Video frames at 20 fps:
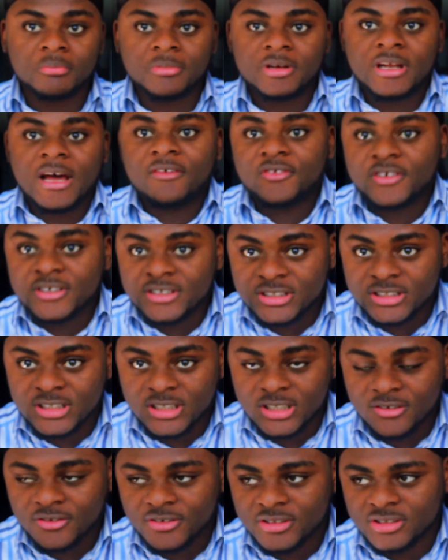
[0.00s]

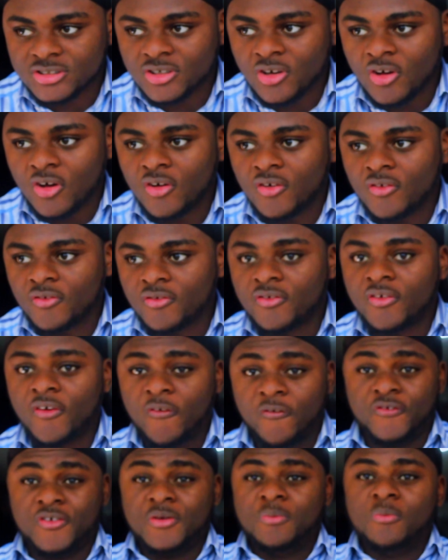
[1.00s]
DaVinci Resolve,
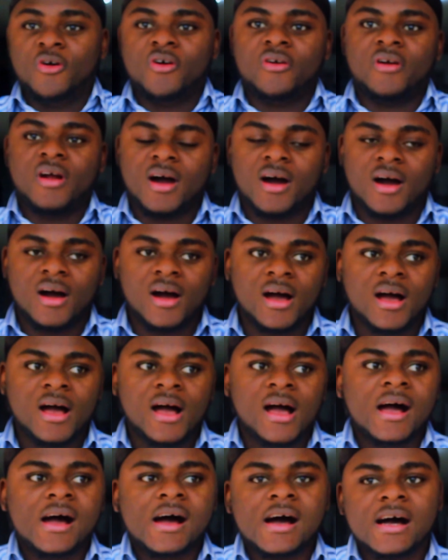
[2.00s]
Filmora,
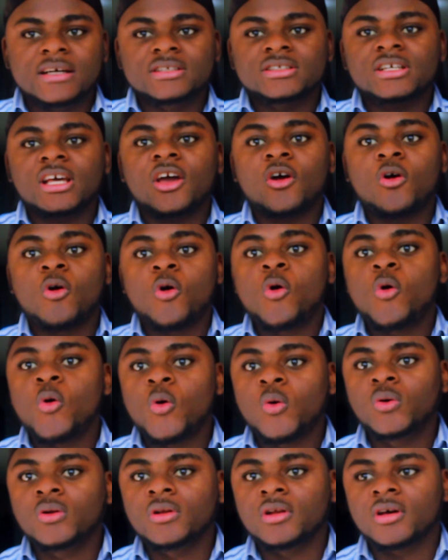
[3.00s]
and a
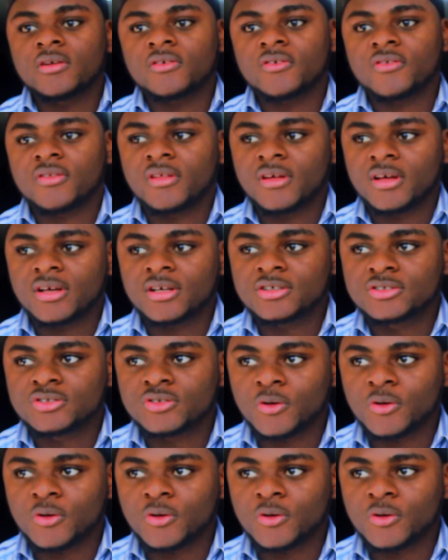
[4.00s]
whole lot of things.